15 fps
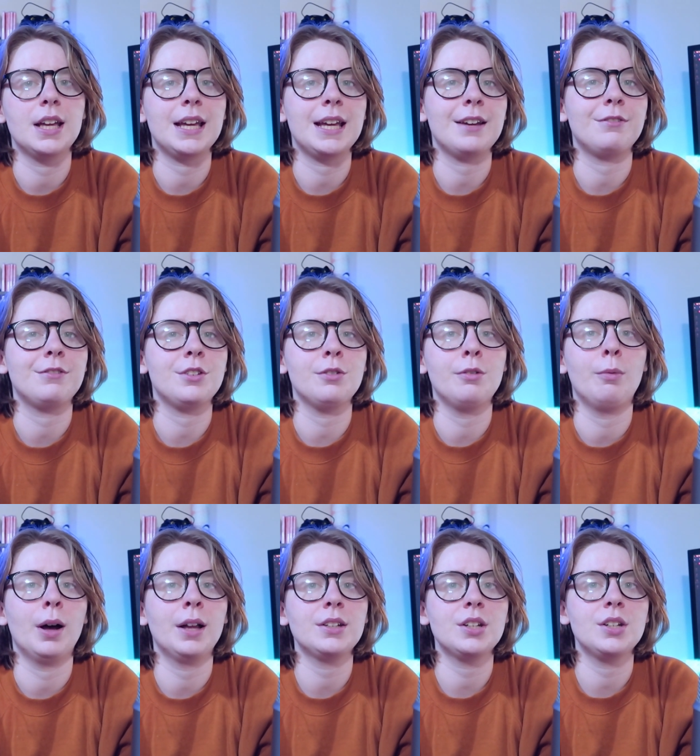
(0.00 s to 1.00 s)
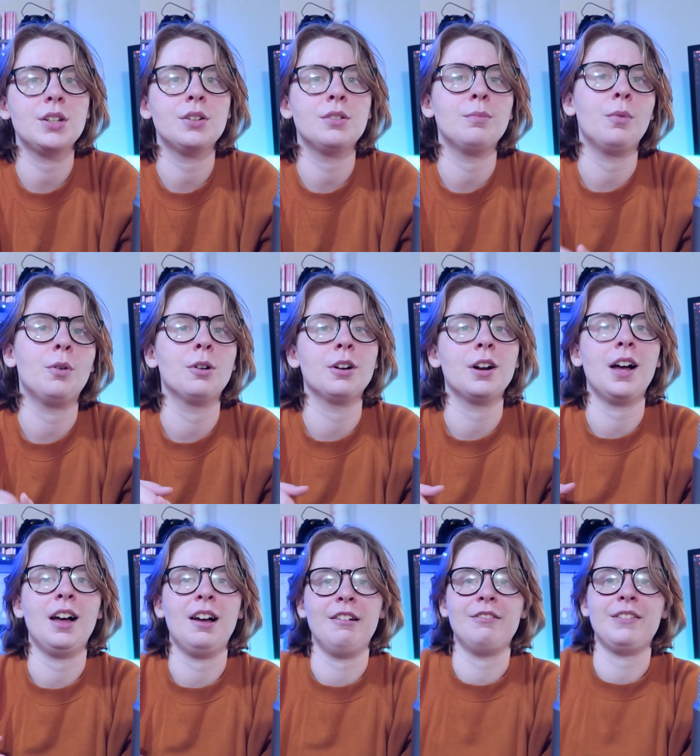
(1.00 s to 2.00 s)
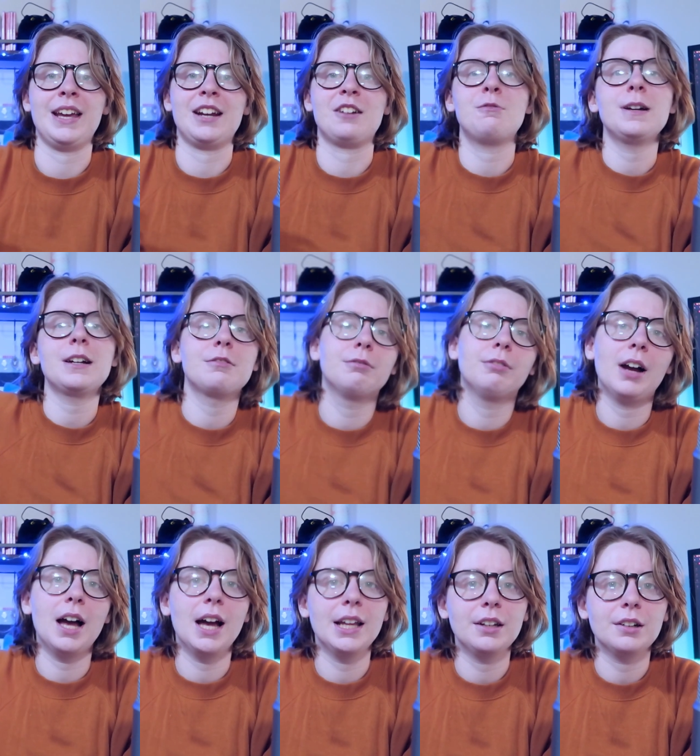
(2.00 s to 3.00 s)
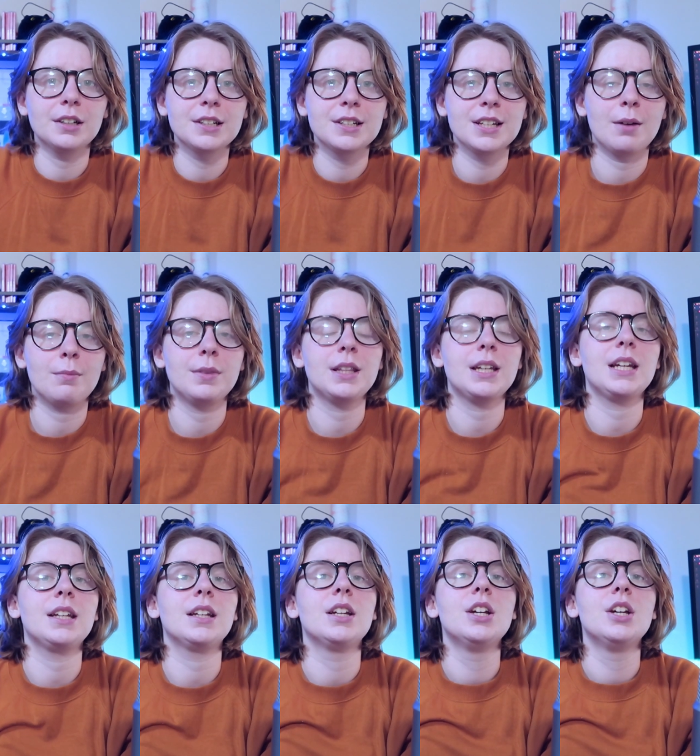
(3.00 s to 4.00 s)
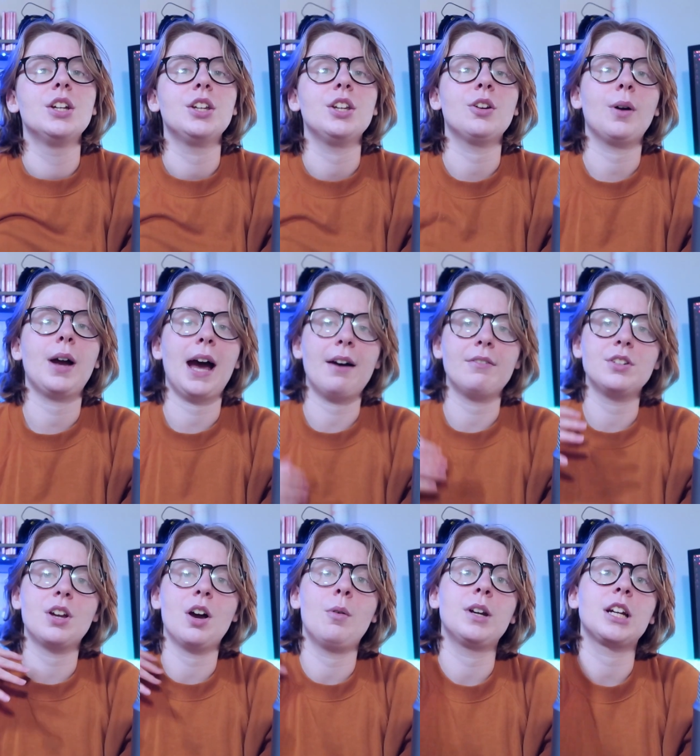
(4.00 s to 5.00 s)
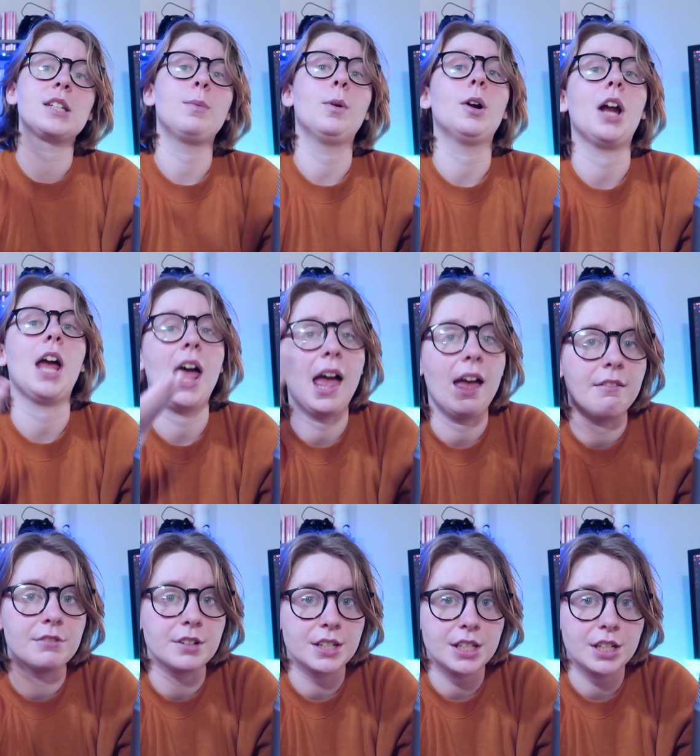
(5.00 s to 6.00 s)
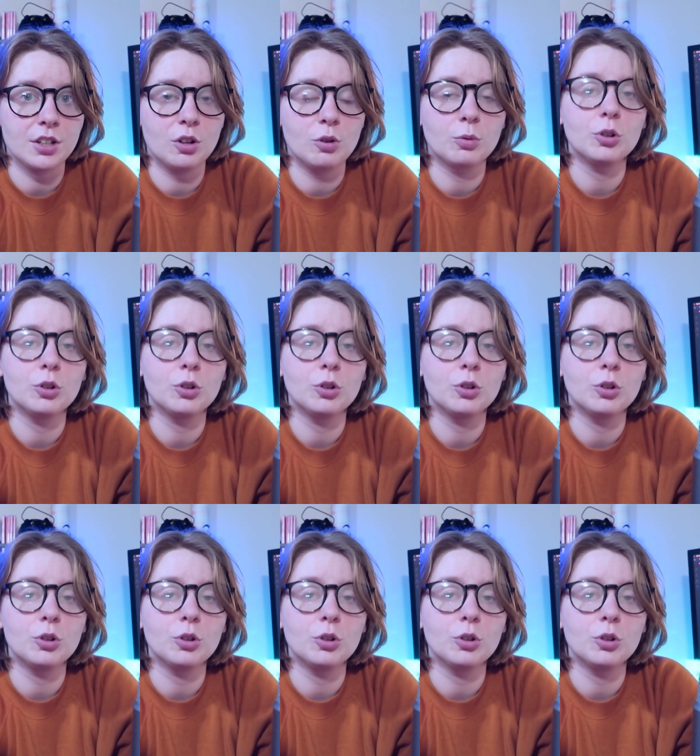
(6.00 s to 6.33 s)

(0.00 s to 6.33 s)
if you want to do more of a quick run or something, you don't have to go and explore every single